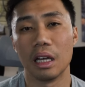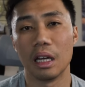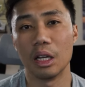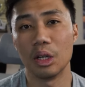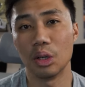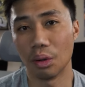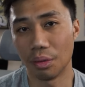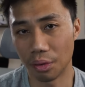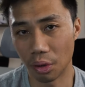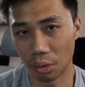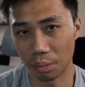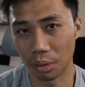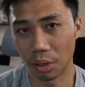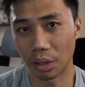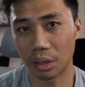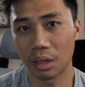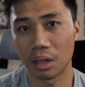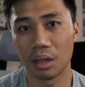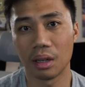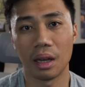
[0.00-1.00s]
in your phone
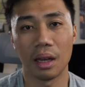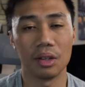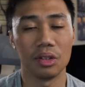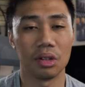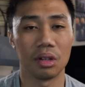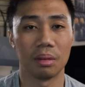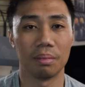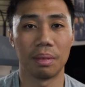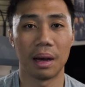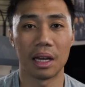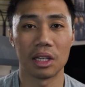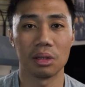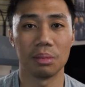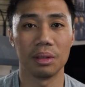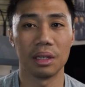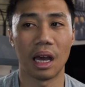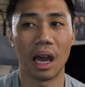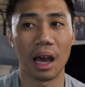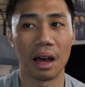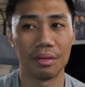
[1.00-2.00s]
book as you could
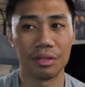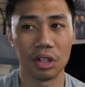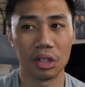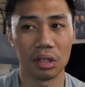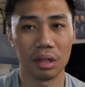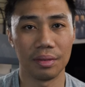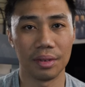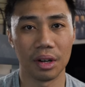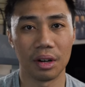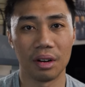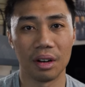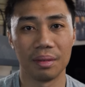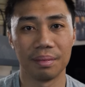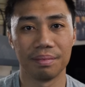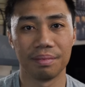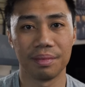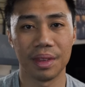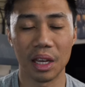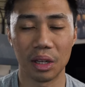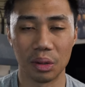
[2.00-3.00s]
possibly have GTVRN.
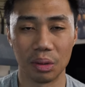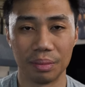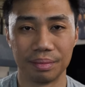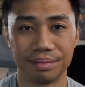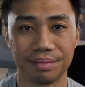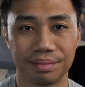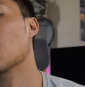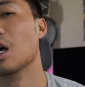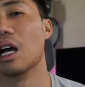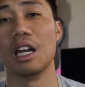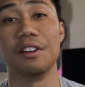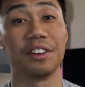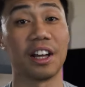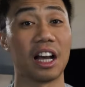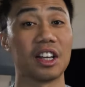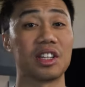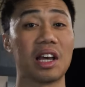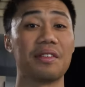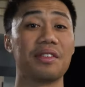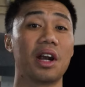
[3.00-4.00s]
Thank you. And if you
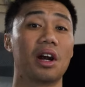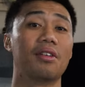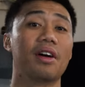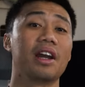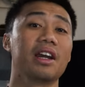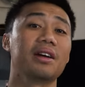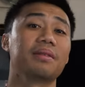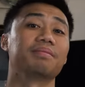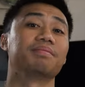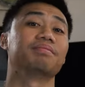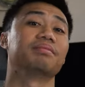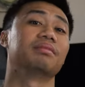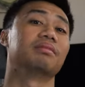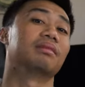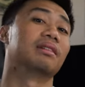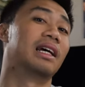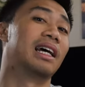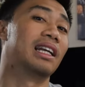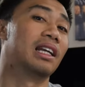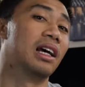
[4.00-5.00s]
guys haven't already,
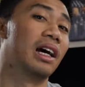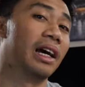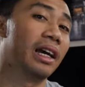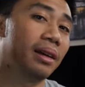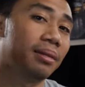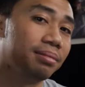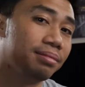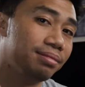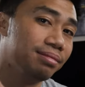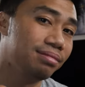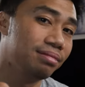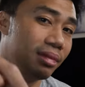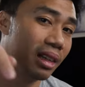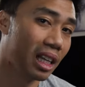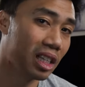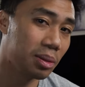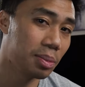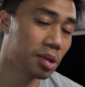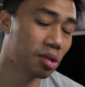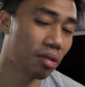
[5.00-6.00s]
hit like,
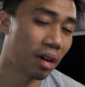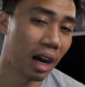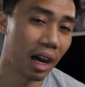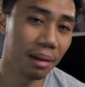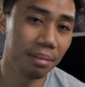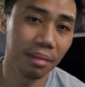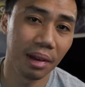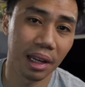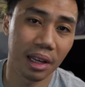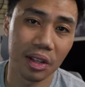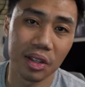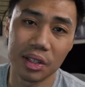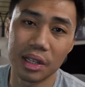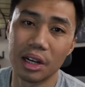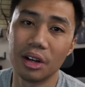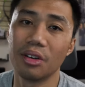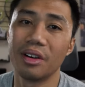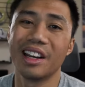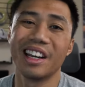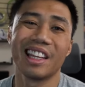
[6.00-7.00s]
hit subscribe, and
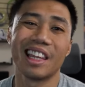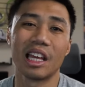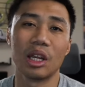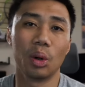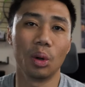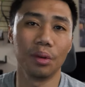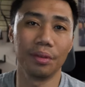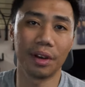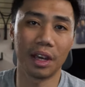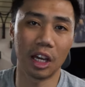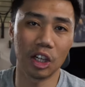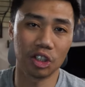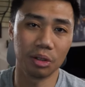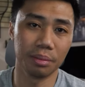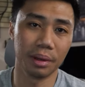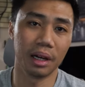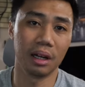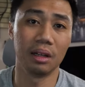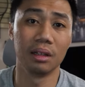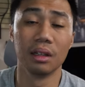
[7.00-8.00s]
consider hitting that notification
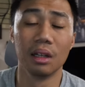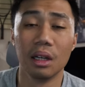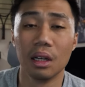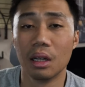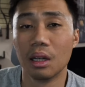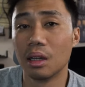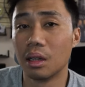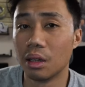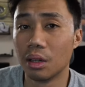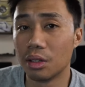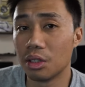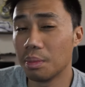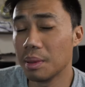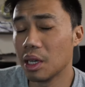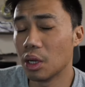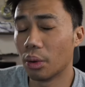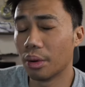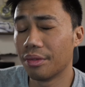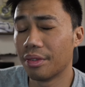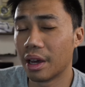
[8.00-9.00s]
bell to
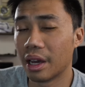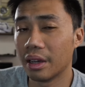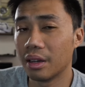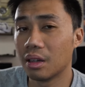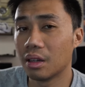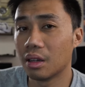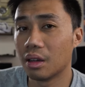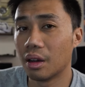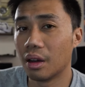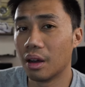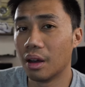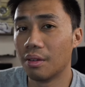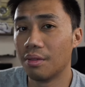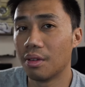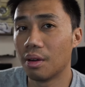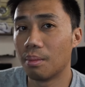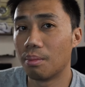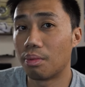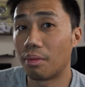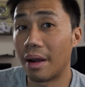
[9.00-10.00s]
be notified
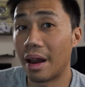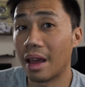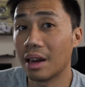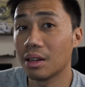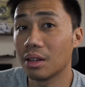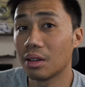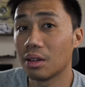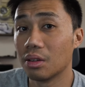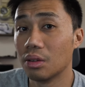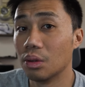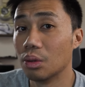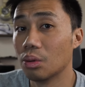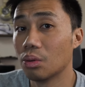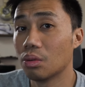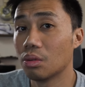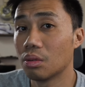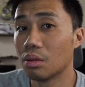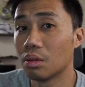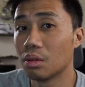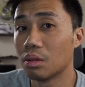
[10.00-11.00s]
of brand
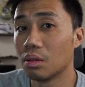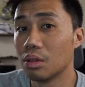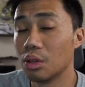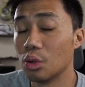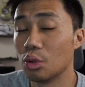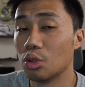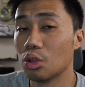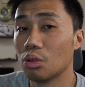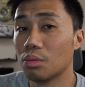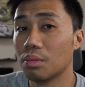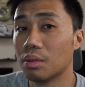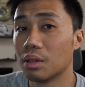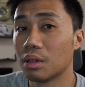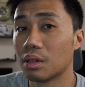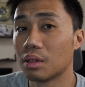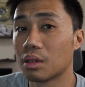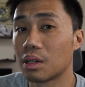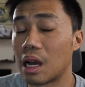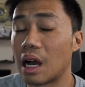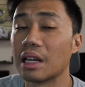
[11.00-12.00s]
new YouTube
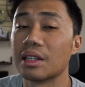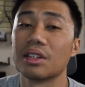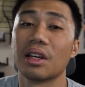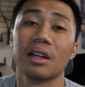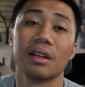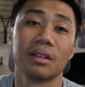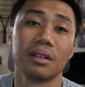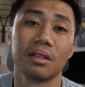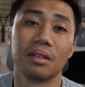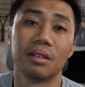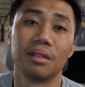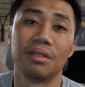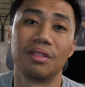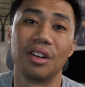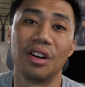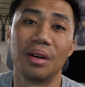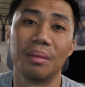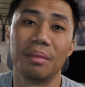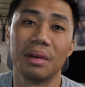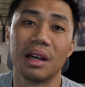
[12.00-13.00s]
content
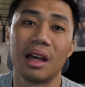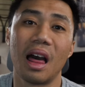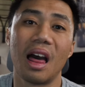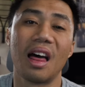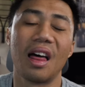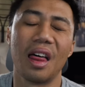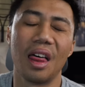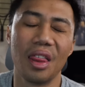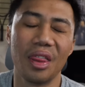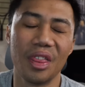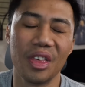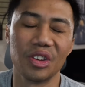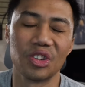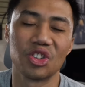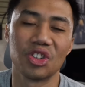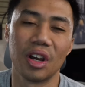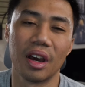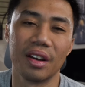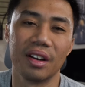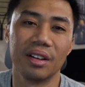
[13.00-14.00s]
from this
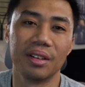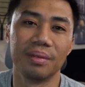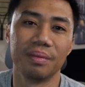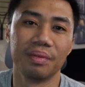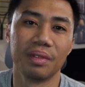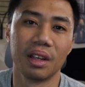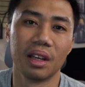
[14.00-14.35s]
channel.